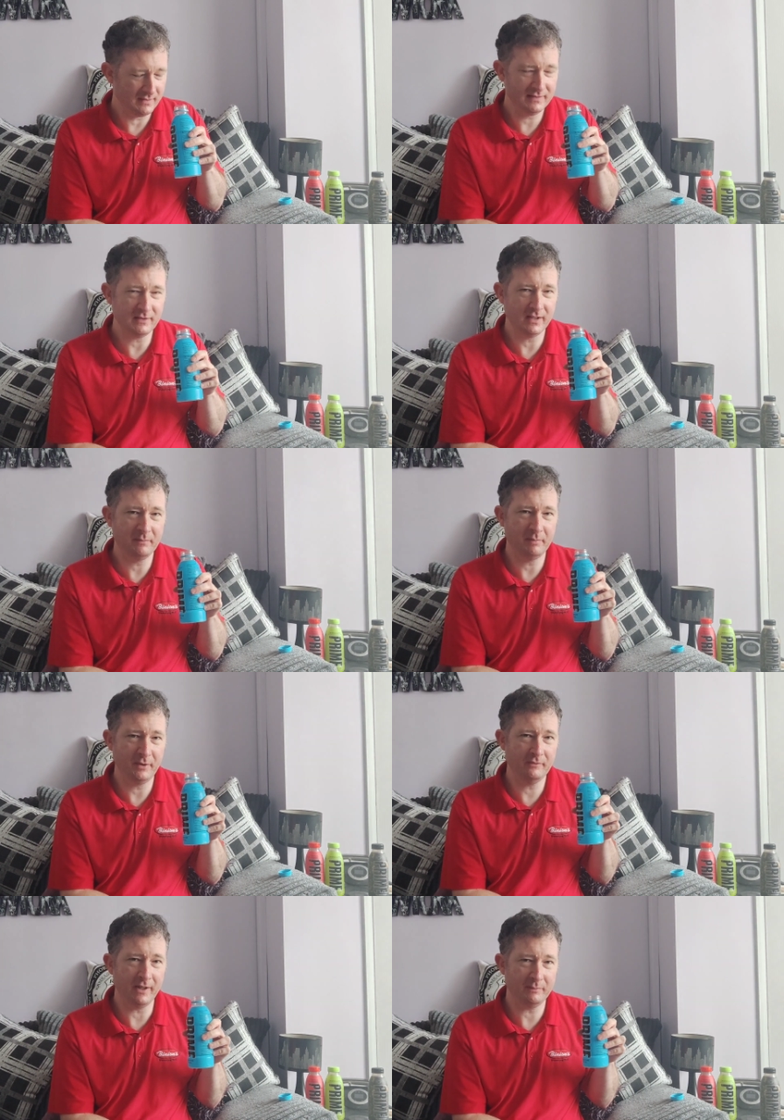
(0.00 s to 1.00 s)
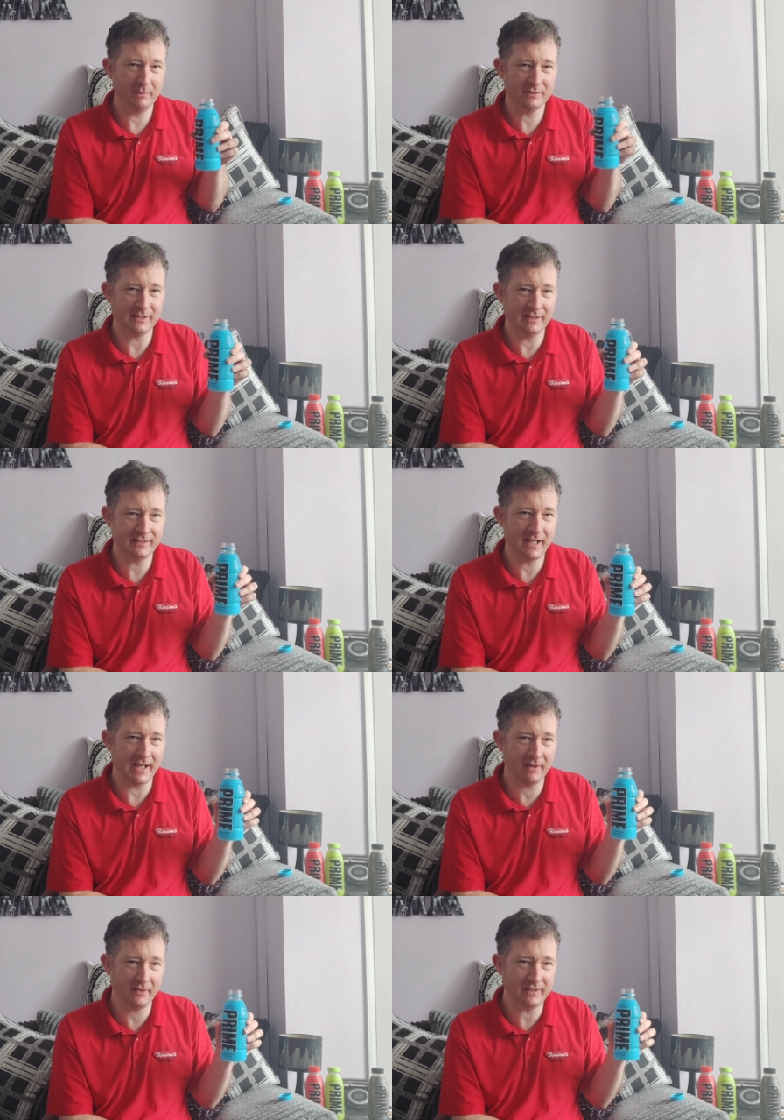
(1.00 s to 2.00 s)
This is like if blue raspberry was sent to
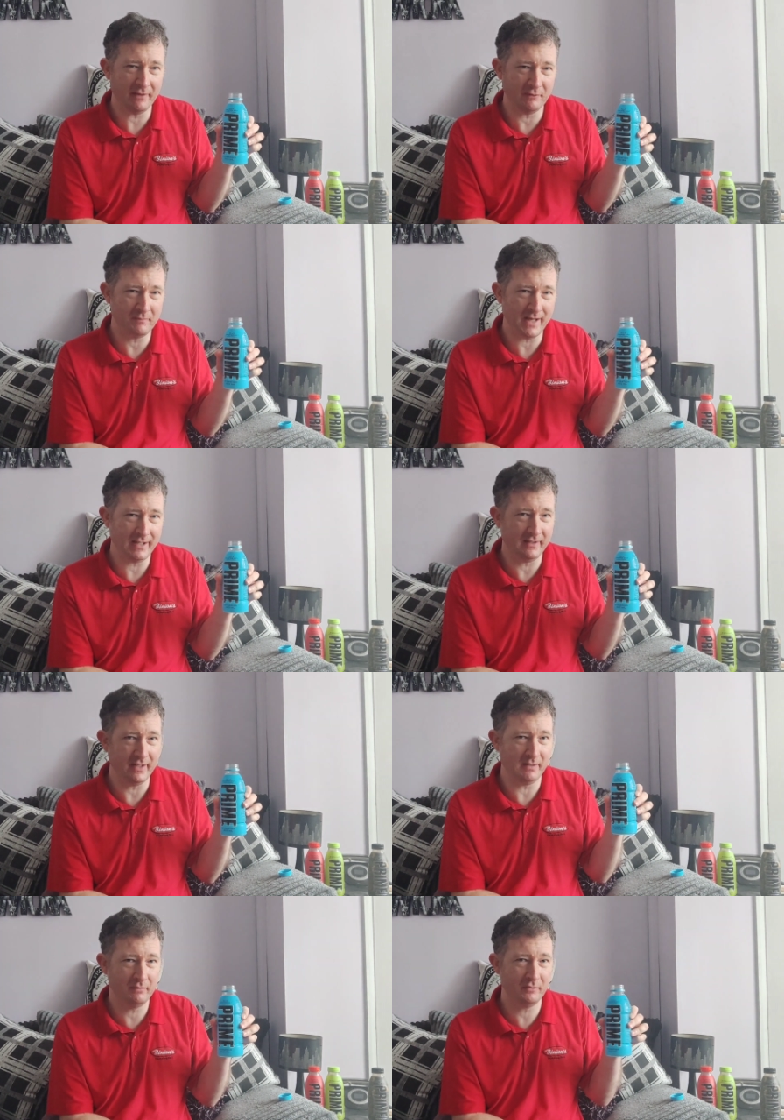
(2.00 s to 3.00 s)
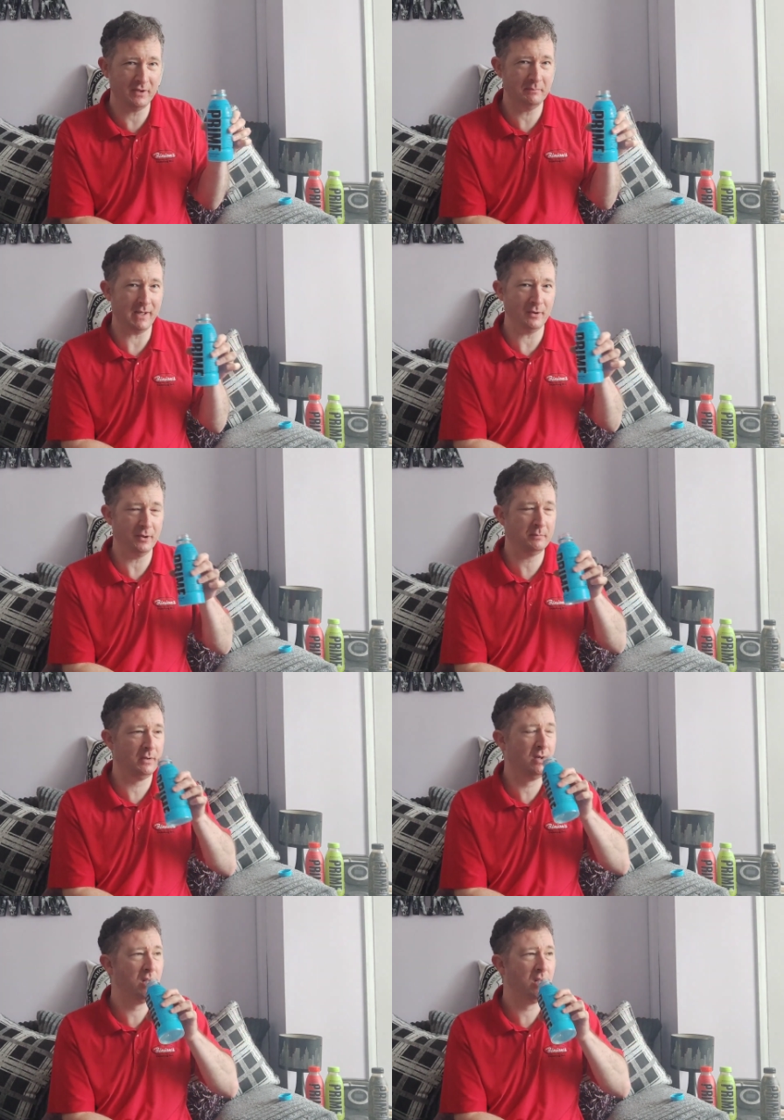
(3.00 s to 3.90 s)
hell, the devil made it, then he brought it back up.